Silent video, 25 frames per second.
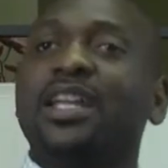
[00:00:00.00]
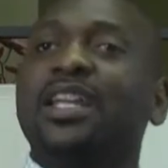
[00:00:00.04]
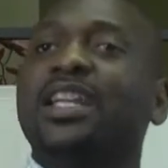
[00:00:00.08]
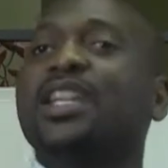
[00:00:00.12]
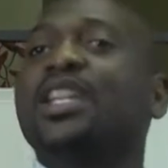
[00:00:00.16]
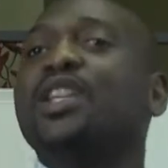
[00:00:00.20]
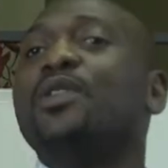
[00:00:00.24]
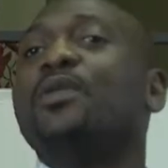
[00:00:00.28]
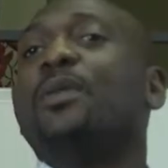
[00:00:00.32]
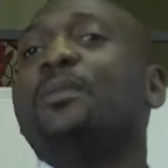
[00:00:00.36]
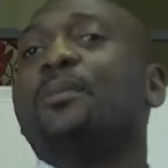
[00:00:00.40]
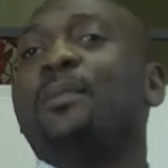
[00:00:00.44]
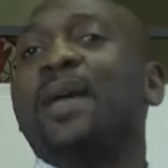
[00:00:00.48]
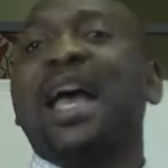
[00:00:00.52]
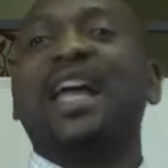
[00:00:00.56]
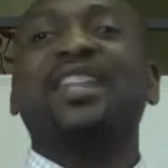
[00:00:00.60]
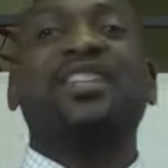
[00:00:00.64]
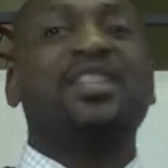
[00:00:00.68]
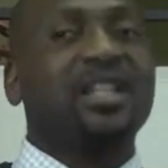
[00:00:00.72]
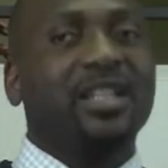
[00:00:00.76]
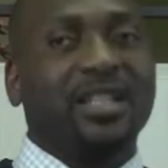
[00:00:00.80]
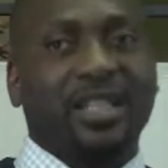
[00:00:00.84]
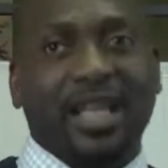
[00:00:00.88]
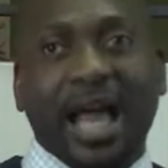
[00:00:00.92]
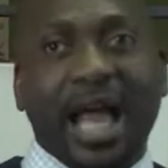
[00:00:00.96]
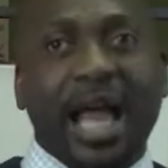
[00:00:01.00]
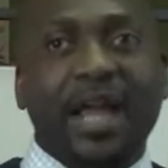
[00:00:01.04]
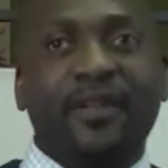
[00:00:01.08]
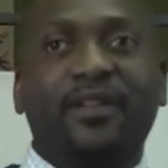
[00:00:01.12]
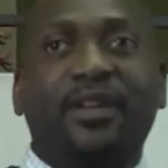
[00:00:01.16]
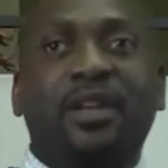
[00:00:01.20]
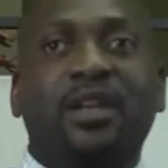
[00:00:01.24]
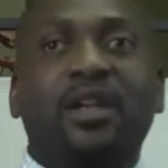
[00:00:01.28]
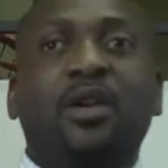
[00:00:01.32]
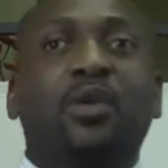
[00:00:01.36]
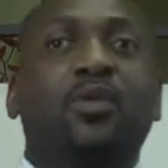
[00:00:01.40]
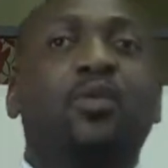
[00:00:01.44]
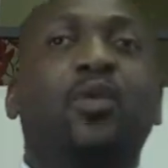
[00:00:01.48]
Can you imagine a life
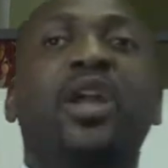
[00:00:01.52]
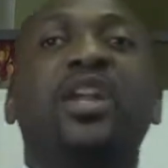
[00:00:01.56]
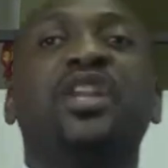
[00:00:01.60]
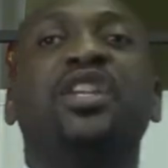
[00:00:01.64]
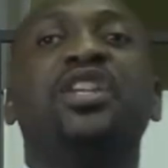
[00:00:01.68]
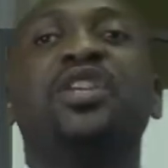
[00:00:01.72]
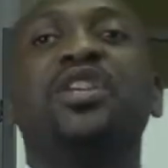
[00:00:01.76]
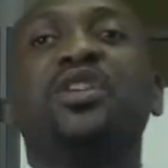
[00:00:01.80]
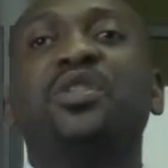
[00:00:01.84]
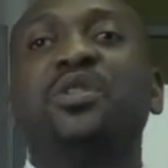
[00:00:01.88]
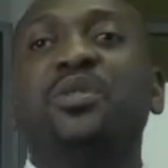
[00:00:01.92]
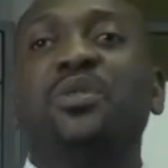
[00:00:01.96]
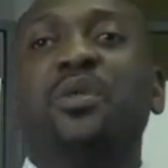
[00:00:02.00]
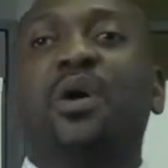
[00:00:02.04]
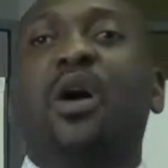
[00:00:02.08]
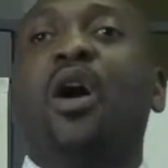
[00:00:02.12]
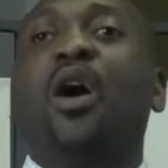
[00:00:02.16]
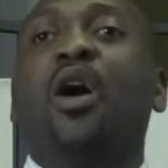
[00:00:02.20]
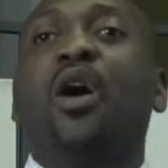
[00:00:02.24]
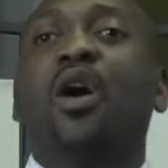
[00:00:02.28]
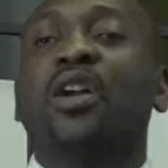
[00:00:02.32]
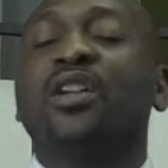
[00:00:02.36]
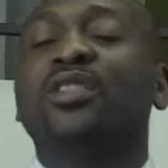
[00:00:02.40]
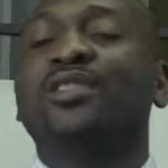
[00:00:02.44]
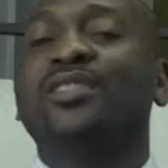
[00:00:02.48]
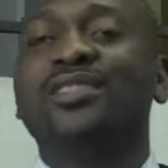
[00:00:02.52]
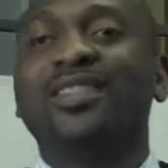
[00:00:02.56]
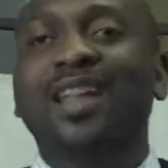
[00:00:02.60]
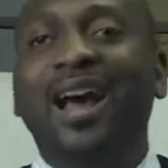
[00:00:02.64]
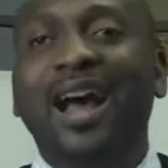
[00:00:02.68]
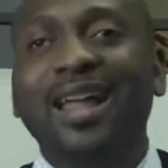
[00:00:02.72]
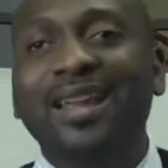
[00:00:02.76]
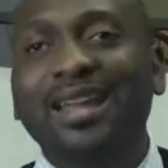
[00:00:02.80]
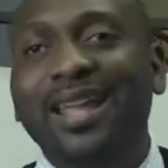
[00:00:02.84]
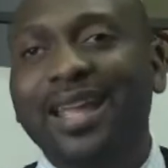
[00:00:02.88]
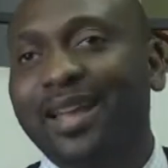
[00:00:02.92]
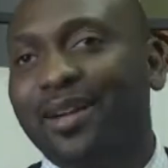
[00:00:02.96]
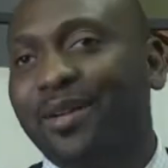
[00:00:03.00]
where you are
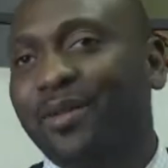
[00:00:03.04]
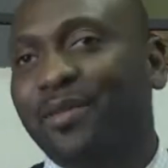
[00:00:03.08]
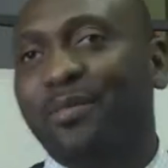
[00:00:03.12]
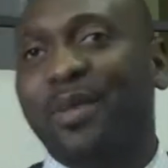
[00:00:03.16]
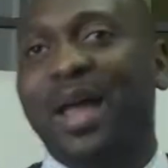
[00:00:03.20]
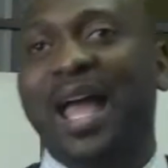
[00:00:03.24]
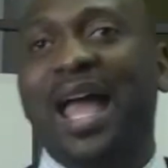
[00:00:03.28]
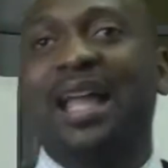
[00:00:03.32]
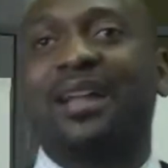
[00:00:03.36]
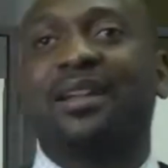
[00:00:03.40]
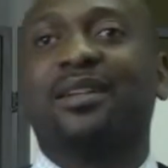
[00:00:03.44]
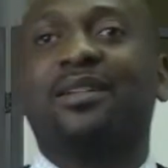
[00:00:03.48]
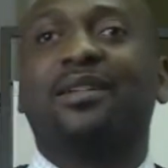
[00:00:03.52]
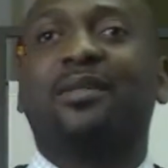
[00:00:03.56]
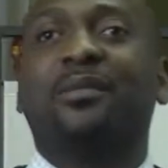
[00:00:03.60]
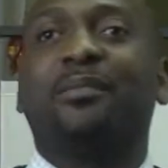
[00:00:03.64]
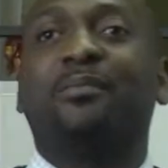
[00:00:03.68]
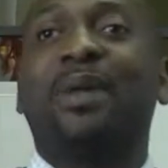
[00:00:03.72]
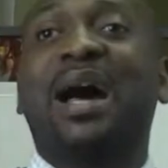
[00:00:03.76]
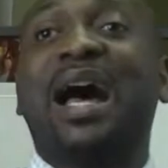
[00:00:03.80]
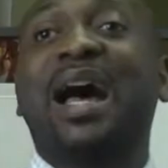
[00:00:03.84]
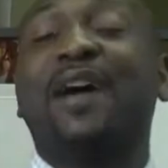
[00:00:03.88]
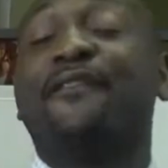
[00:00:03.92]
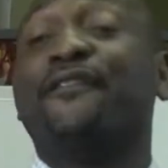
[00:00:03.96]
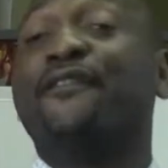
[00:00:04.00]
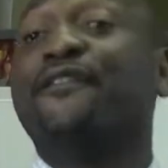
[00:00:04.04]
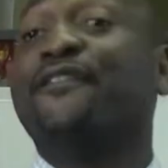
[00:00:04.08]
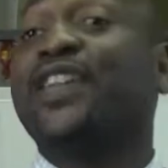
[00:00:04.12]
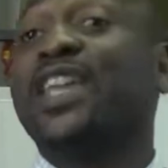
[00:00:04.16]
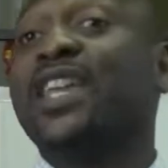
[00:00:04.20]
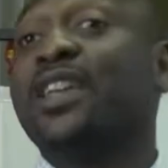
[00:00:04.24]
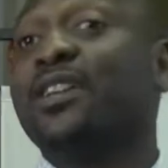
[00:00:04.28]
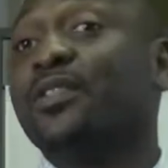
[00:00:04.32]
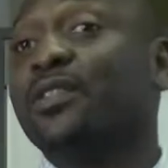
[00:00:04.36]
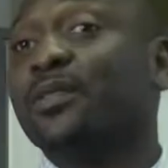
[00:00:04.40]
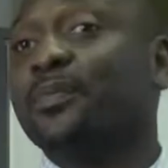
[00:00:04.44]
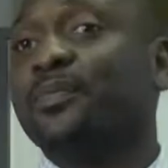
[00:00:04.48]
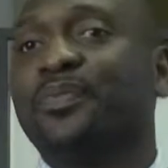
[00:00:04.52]
not held back by
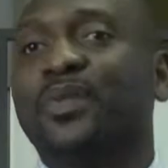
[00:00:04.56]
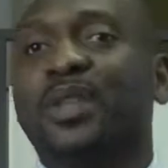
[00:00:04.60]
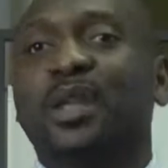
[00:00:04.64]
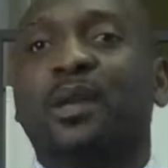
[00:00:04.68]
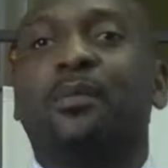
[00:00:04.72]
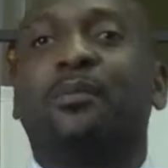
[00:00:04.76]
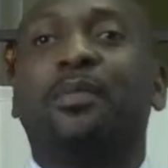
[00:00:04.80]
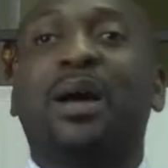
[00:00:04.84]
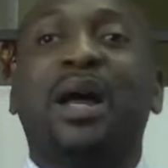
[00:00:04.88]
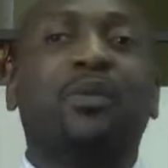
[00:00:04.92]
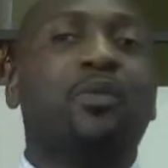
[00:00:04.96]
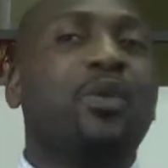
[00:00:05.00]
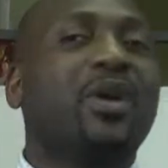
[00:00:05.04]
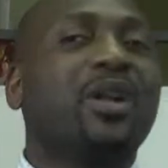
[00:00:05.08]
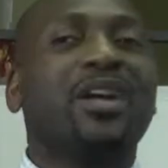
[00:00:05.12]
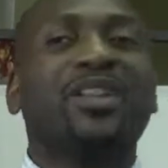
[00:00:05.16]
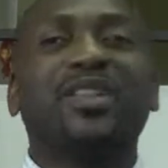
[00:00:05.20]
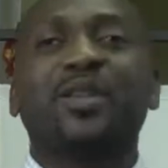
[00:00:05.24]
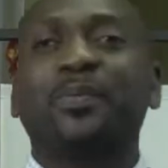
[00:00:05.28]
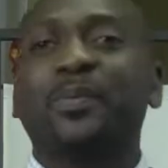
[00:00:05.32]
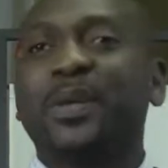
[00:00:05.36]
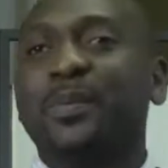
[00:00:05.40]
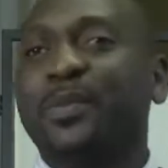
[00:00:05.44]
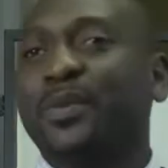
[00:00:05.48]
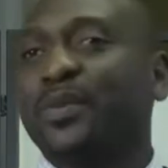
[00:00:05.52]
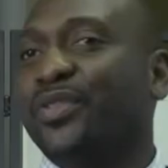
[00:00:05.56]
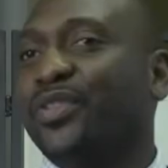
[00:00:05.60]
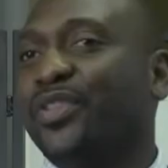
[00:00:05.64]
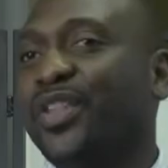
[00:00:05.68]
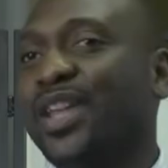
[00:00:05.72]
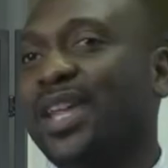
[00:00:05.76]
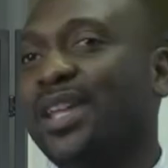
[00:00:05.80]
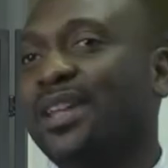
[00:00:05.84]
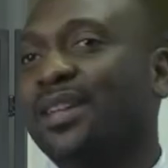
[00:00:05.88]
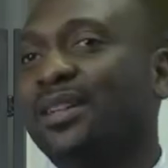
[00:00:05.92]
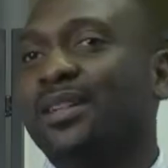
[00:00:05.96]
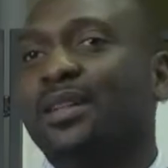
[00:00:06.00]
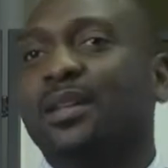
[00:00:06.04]
fear, by what other people
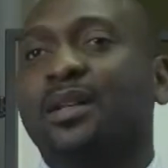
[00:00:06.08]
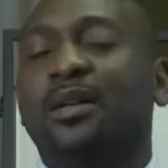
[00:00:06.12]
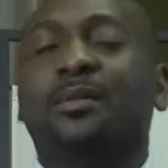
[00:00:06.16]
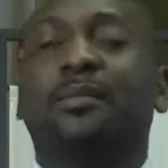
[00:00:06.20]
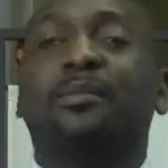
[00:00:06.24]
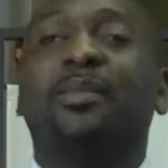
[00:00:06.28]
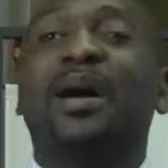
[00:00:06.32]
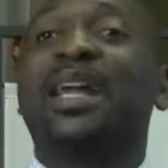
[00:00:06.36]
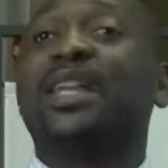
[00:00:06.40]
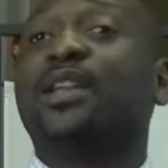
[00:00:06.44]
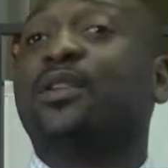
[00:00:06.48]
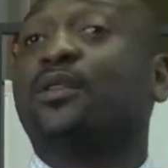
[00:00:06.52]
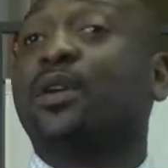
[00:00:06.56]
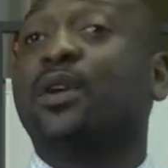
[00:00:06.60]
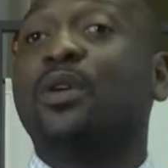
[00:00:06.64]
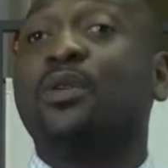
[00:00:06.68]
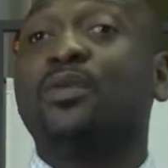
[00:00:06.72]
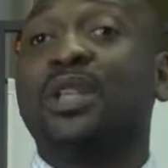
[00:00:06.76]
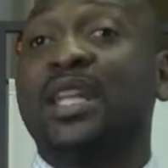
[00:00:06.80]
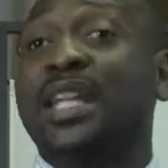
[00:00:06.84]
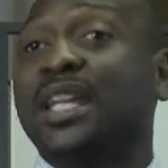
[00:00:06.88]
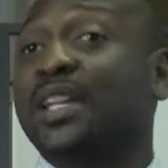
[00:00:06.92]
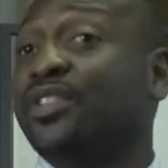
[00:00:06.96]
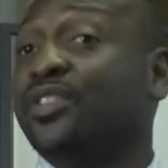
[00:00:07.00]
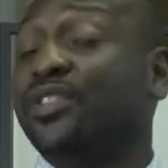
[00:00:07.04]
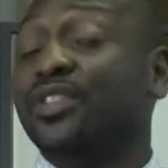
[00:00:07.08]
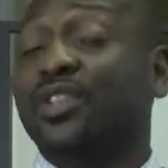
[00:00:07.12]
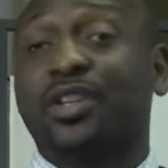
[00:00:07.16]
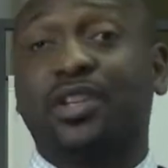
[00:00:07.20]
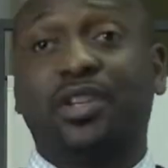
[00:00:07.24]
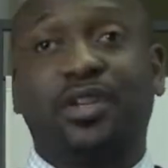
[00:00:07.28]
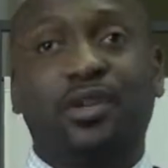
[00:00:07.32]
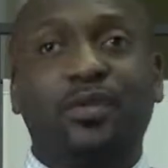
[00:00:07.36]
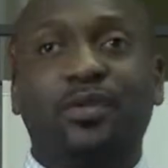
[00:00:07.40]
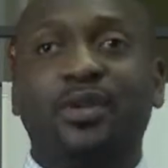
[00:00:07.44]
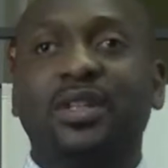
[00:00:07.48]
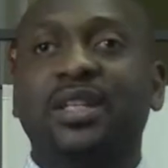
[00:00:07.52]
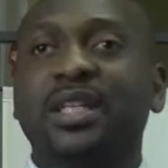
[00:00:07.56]
think, by your own
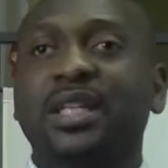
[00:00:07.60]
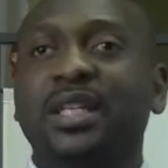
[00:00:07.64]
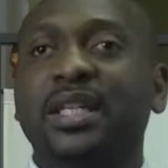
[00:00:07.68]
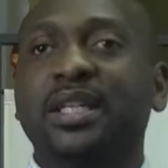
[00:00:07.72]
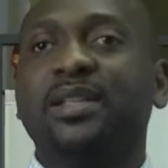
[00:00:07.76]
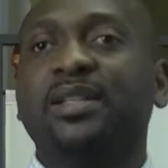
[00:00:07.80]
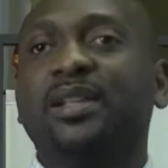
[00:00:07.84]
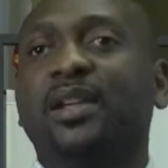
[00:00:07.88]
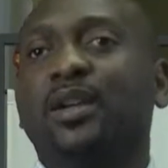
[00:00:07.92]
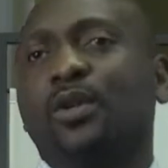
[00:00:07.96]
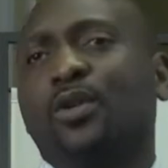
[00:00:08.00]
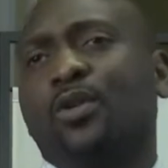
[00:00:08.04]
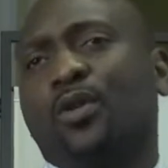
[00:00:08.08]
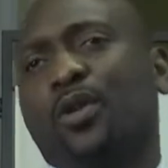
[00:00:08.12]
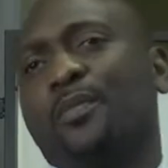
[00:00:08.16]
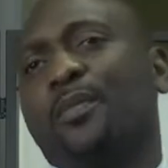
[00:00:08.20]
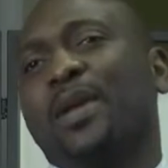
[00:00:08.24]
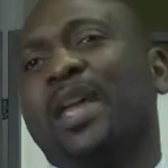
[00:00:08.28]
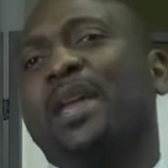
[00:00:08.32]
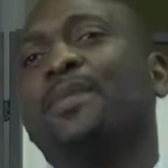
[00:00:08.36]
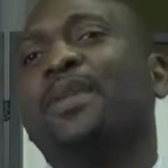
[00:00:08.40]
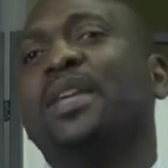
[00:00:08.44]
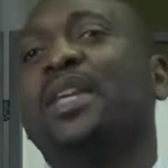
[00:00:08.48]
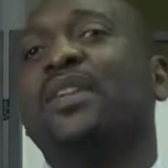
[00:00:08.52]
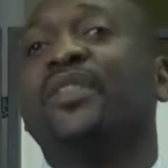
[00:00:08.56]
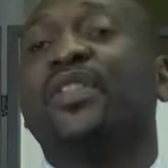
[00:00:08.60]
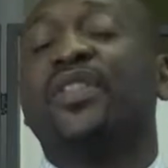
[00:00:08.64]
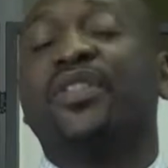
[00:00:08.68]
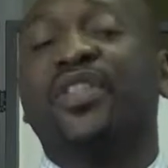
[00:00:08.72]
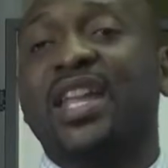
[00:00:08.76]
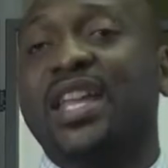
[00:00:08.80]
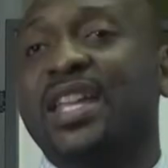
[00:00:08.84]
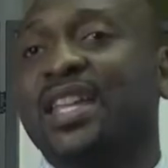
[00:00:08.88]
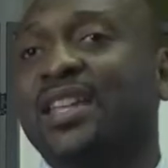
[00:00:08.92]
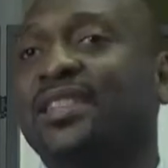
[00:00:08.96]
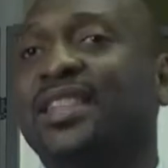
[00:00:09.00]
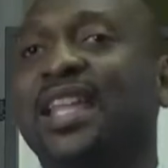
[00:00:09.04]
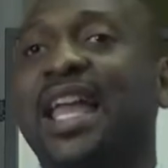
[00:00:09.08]
insecurities, or maybe even
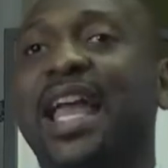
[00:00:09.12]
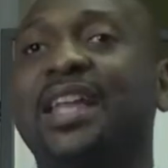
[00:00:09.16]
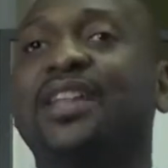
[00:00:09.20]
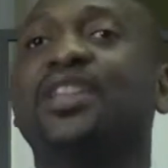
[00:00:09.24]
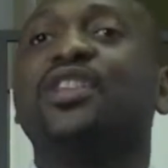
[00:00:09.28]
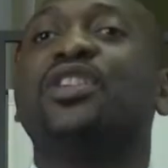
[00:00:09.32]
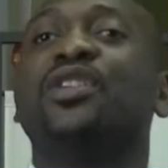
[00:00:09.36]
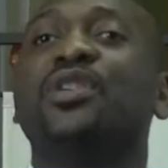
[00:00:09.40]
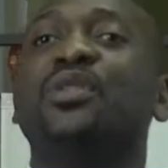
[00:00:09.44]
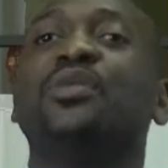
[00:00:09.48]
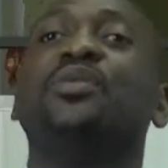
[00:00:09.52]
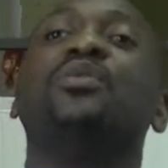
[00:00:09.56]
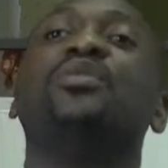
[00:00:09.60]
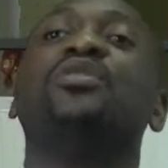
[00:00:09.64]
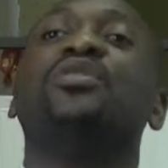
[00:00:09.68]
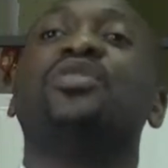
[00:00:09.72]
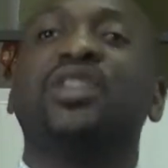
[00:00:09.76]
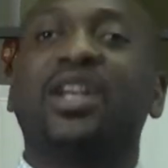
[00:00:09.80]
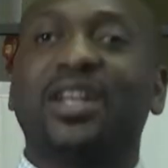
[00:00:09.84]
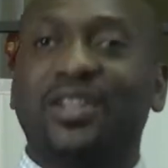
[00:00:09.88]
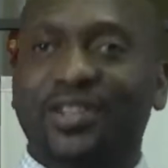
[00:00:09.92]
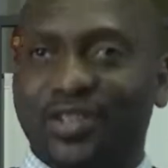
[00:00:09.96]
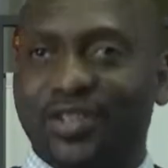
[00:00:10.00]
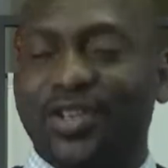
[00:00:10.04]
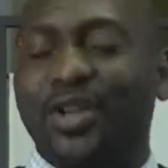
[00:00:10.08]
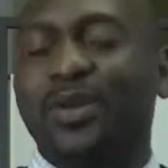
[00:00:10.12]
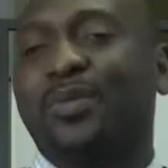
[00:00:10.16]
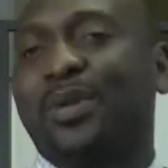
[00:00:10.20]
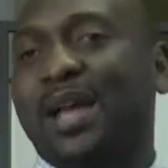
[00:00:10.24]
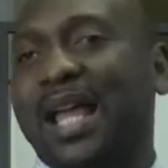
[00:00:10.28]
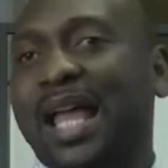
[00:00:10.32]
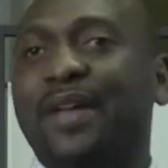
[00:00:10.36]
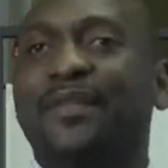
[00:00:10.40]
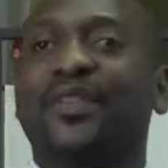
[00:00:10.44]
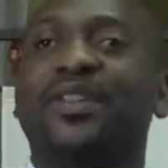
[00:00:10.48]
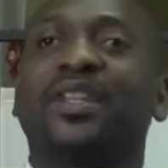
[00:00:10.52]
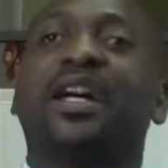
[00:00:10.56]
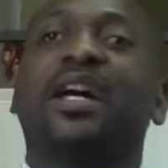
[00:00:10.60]
thinking that you just don't
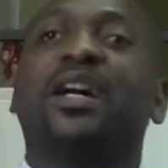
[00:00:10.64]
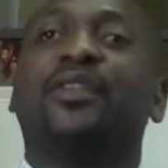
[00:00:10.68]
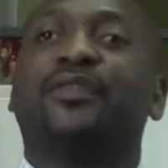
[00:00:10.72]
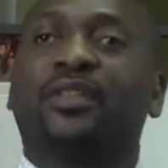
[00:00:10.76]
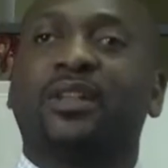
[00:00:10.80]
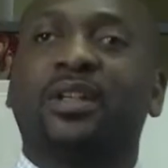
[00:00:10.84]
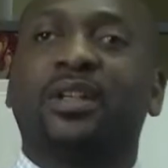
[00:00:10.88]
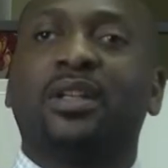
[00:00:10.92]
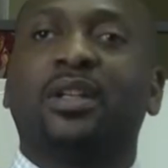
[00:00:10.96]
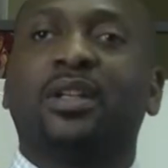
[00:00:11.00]
have enough?